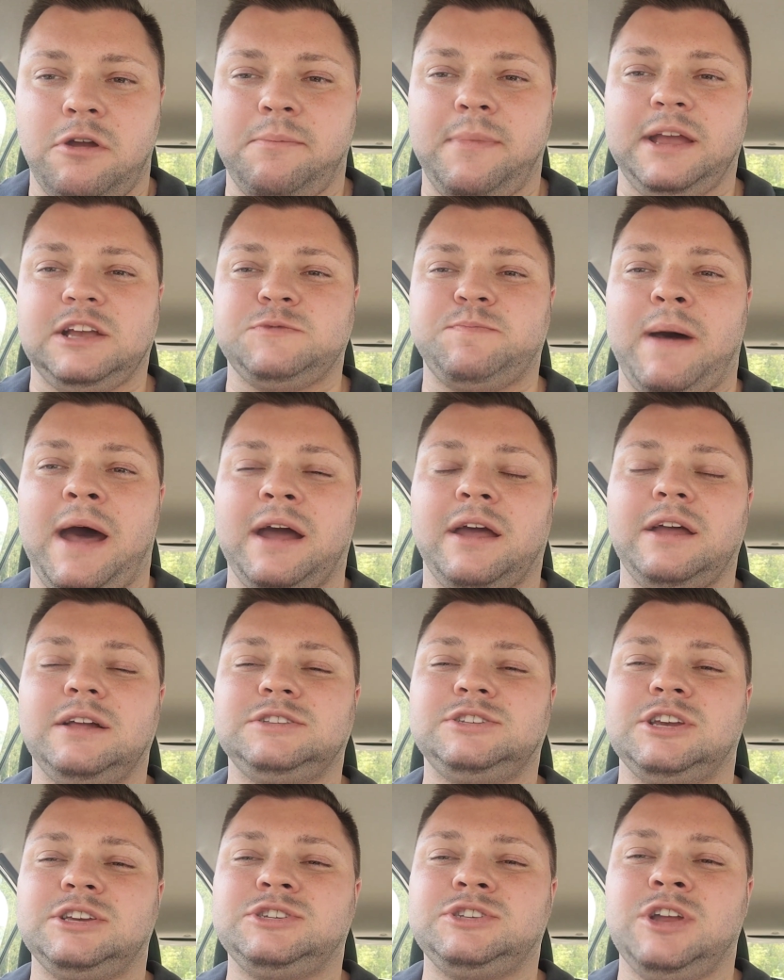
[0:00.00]
mixed bag
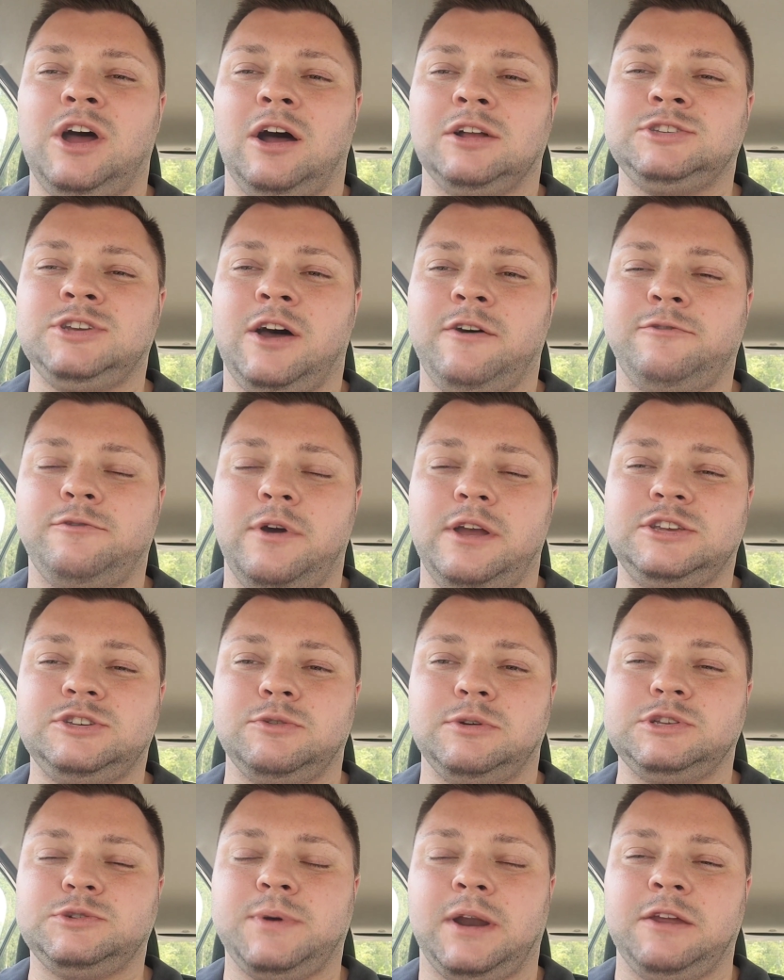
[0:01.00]
to start off with. So
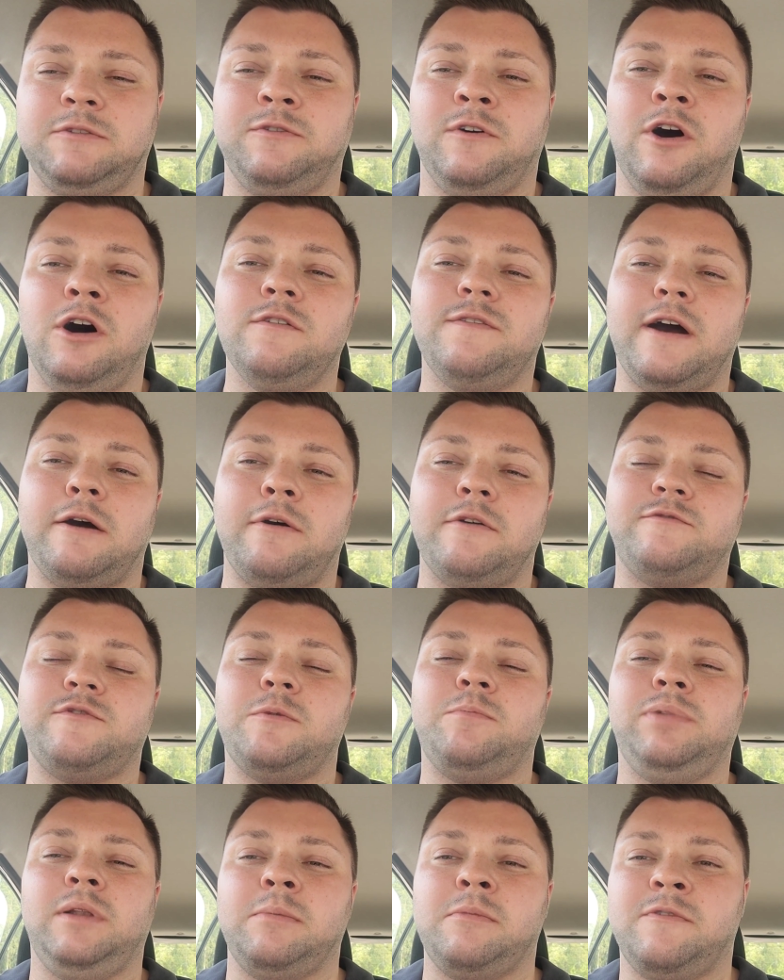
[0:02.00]
in 24th, I went for
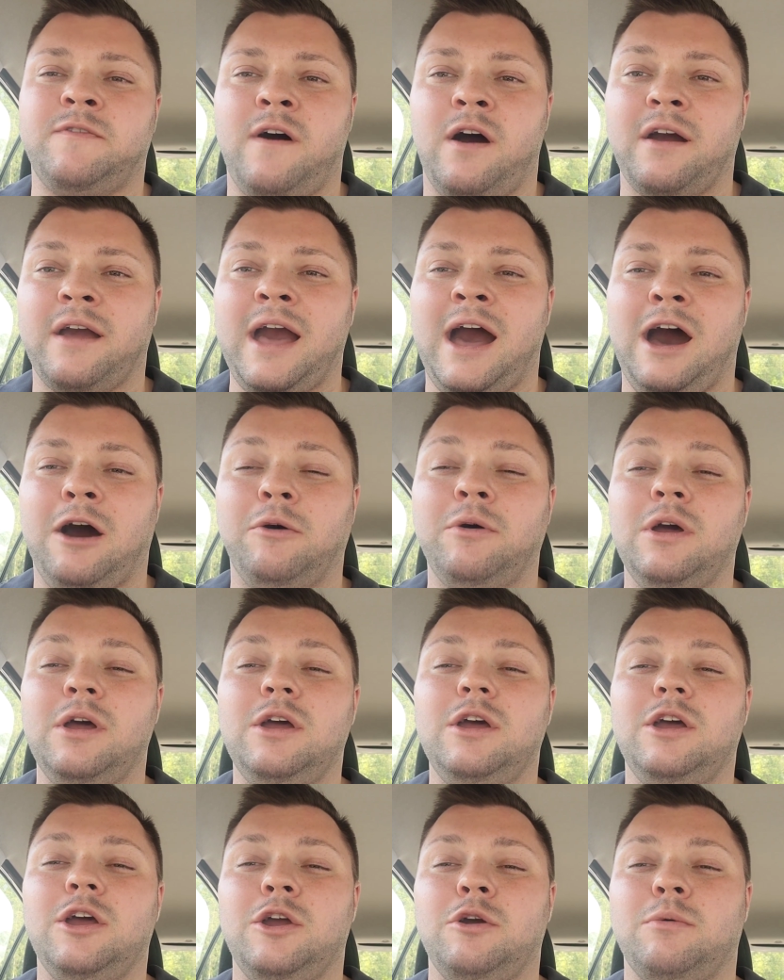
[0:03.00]
Plymouth Argyle,
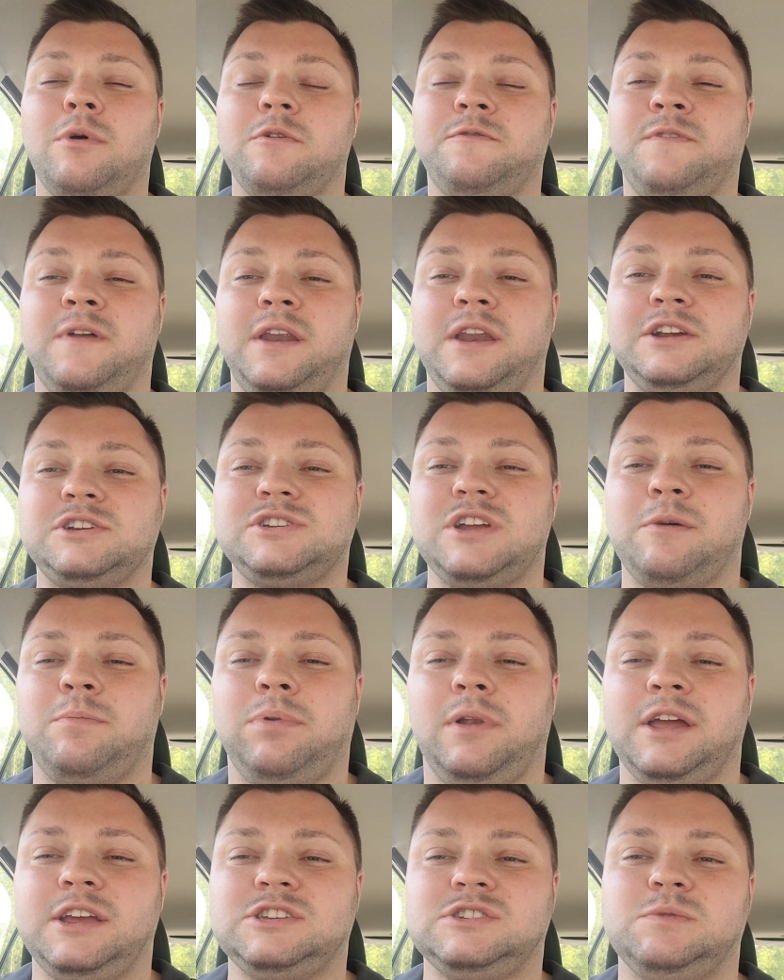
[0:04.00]
who finished a
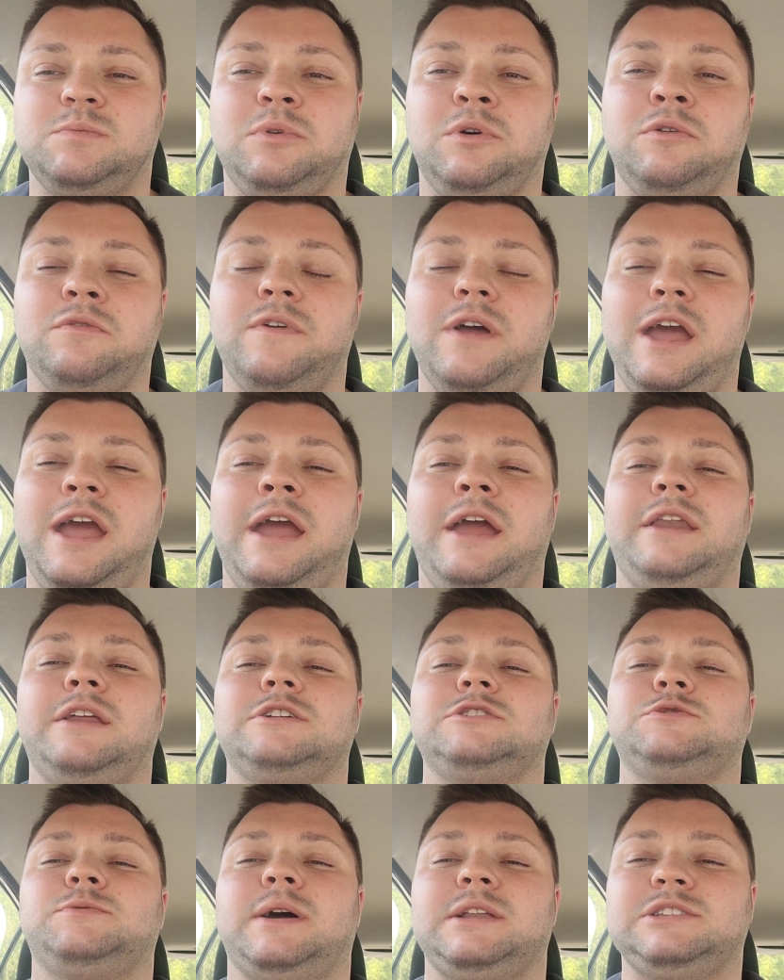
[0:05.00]
place above in
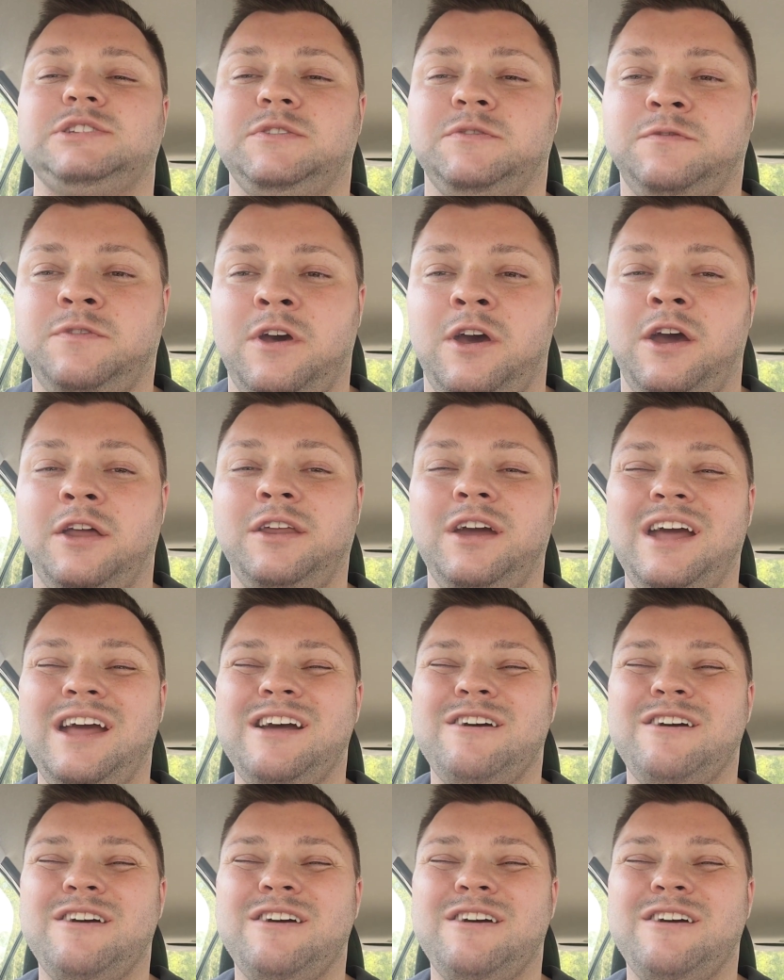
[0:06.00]
23rd.